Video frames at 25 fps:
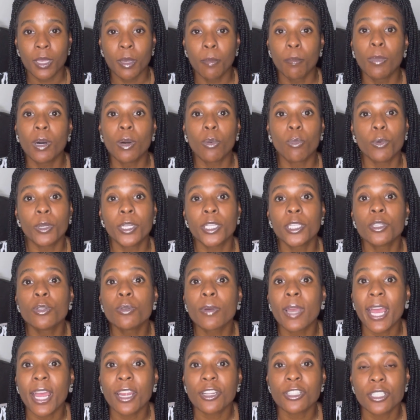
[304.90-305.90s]
But when you
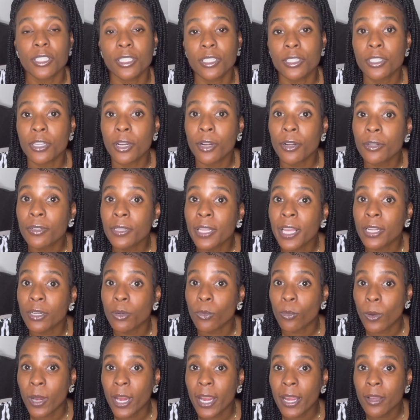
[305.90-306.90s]
actually turn that
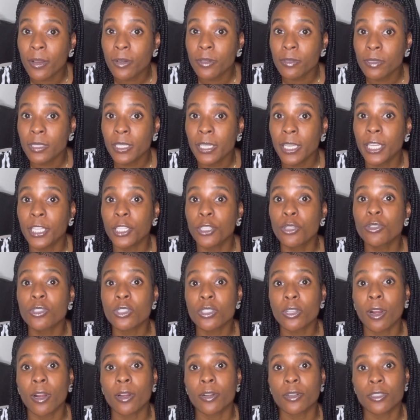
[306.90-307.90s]
around and you
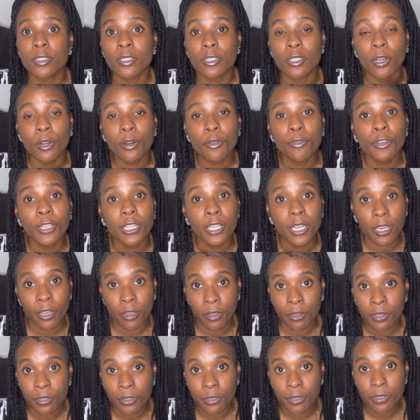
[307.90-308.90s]
start serving
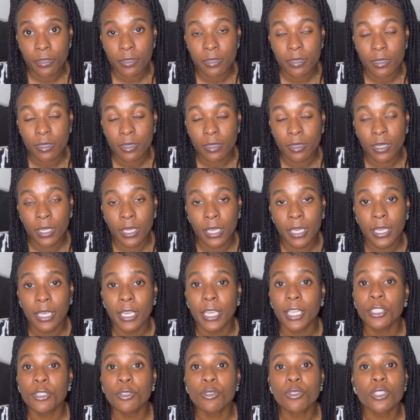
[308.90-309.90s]
others
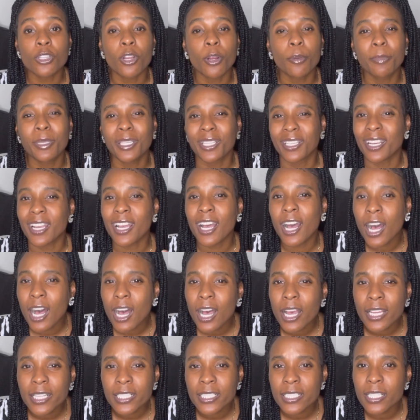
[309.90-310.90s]
and you start being
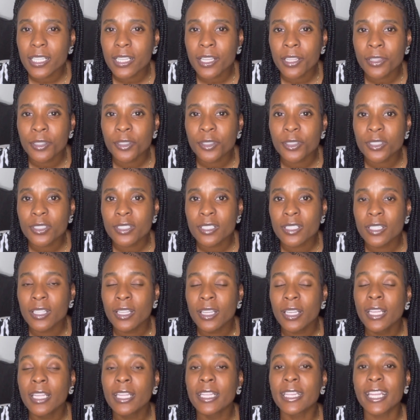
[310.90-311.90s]
kind to others,
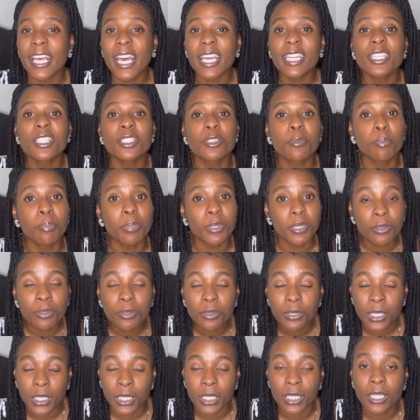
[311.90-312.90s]
that is
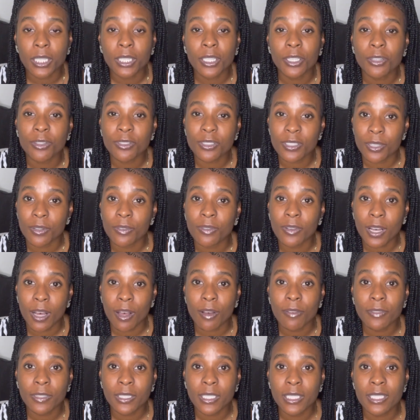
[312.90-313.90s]
building your
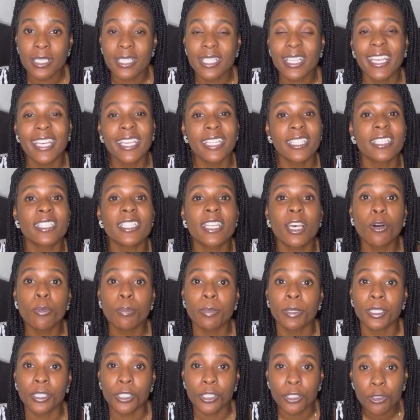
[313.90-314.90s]
self-confidence and it's
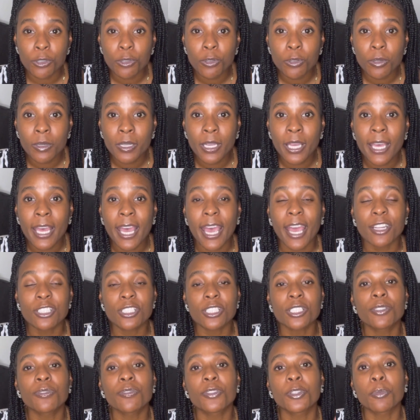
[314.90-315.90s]
helping you
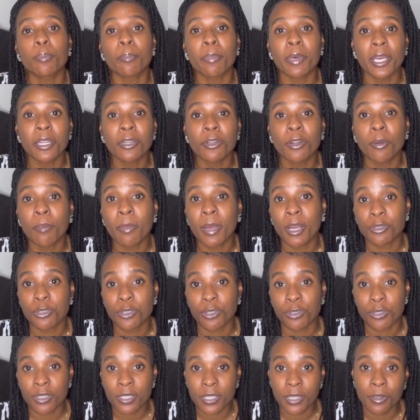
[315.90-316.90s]
actually feel better about
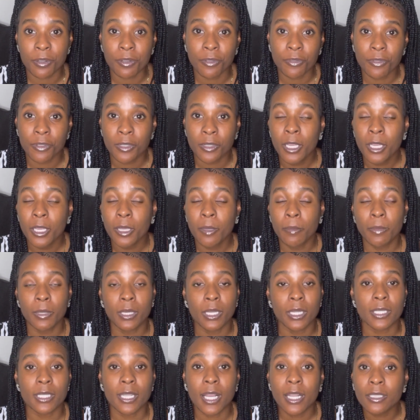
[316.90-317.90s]
yourself.
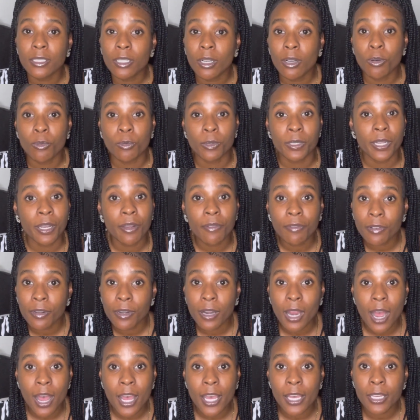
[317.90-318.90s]
Because I know whenever
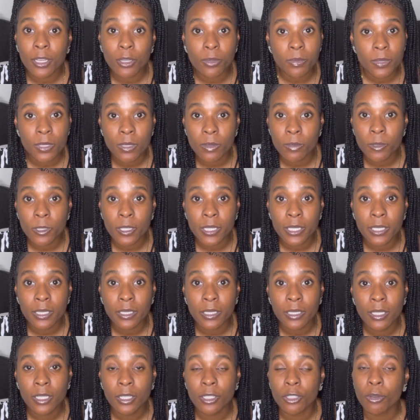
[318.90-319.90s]
I help someone,
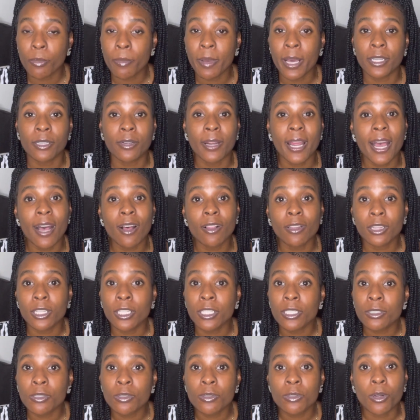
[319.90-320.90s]
no matter how
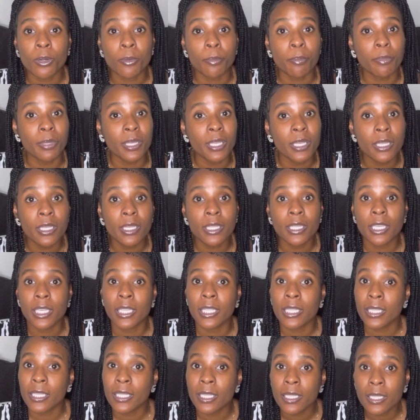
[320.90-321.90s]
little or big
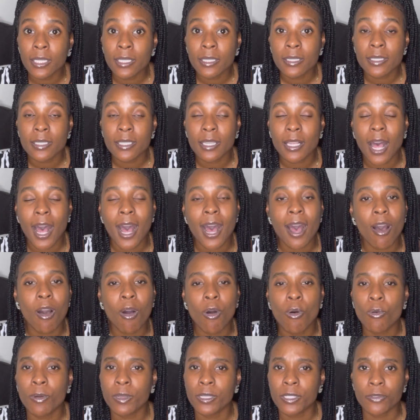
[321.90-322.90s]
it is, I
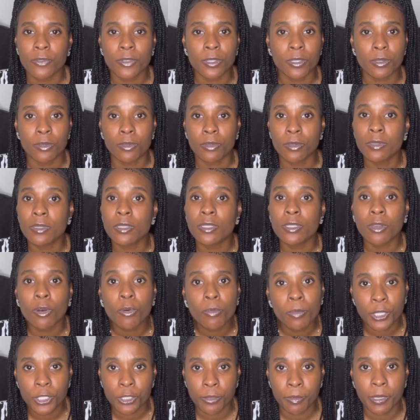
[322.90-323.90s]
always feel so
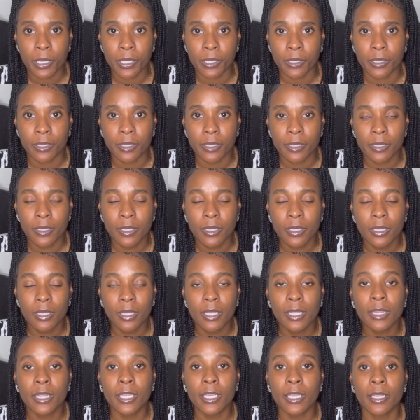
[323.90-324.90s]
much better
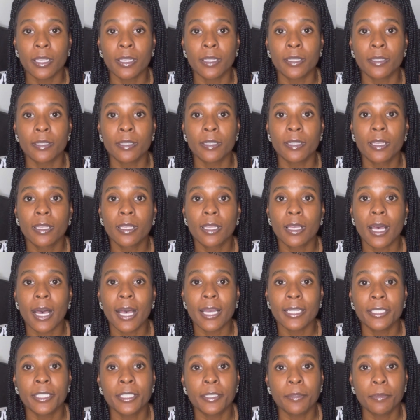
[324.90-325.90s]
than I
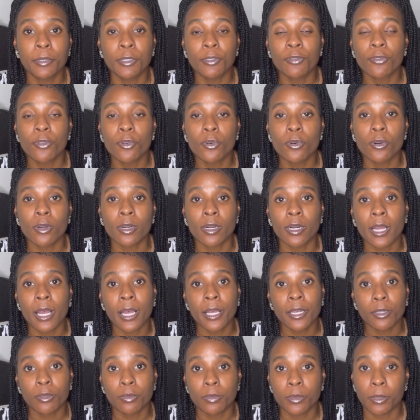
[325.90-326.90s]
did before I
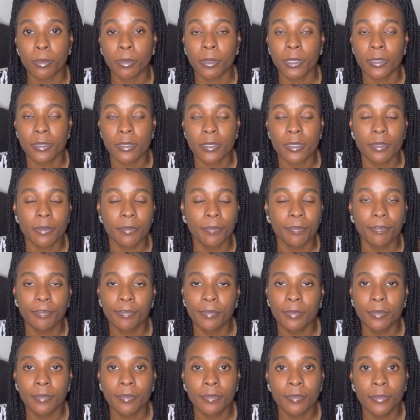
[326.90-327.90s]
helped the person.
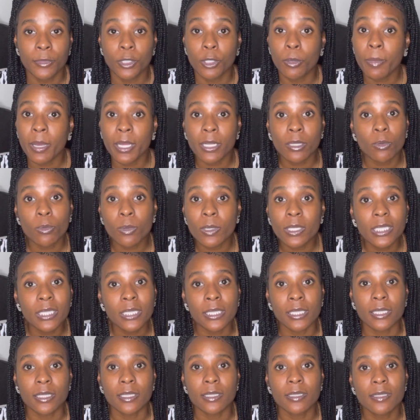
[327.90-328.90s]
No matter what it
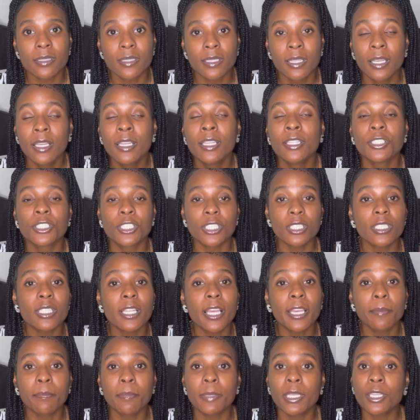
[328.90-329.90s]
is, just
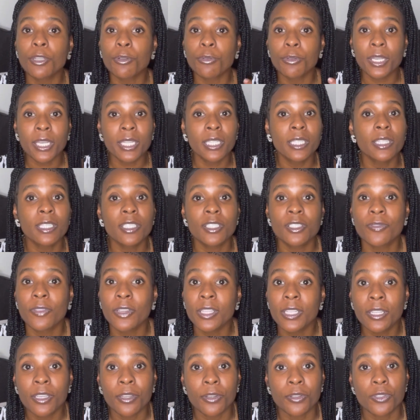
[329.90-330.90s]
like me creating these
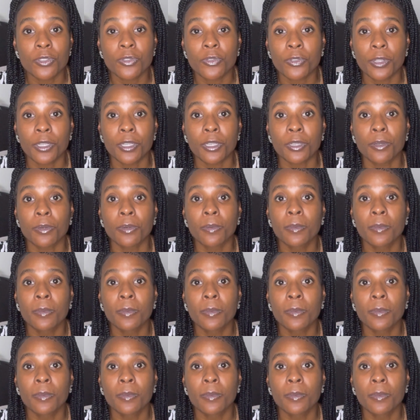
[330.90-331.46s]
videos for you,